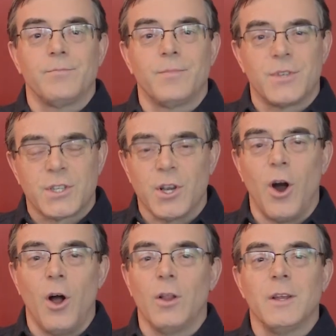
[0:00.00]

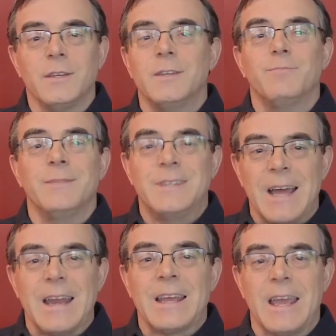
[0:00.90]
solid,
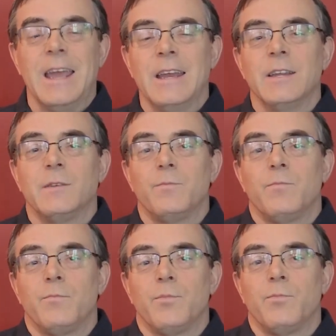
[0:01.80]
dedicated
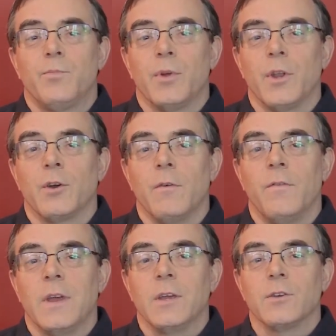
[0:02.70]
political
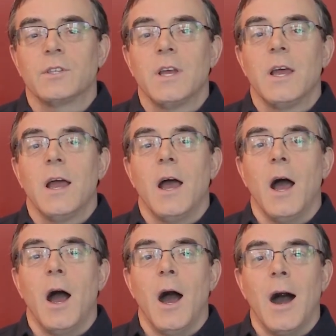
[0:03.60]
figures
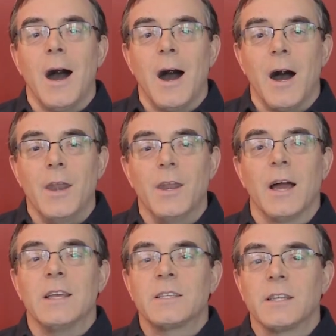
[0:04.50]
a
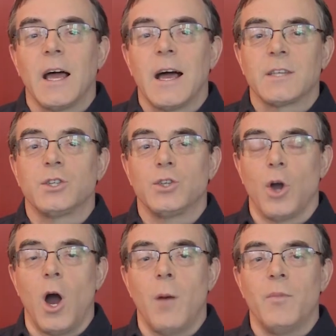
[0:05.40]
nice last
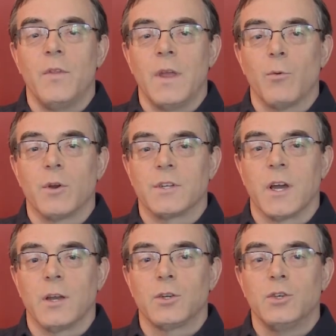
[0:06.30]
job that they were
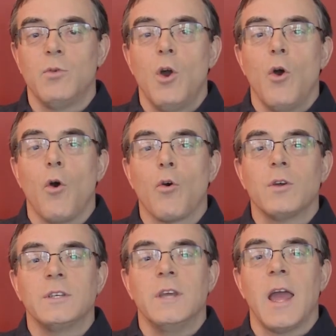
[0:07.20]
entitled to, or
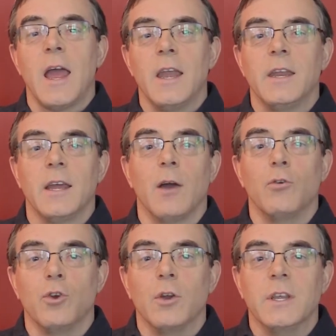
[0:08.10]
is he handing
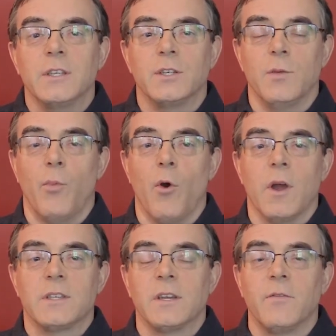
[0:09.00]
out goodies to the
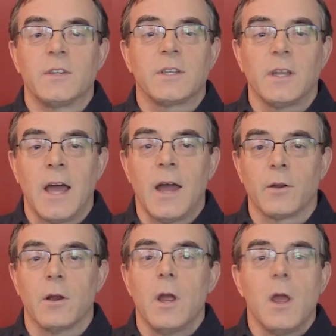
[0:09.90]
boys? And if it's the
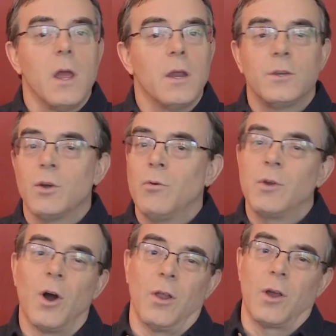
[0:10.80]
latter,
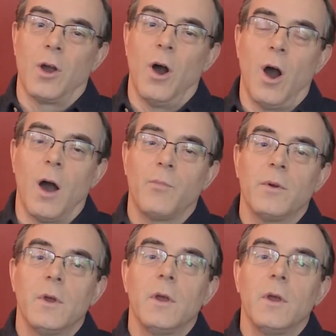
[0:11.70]
don't call a cop.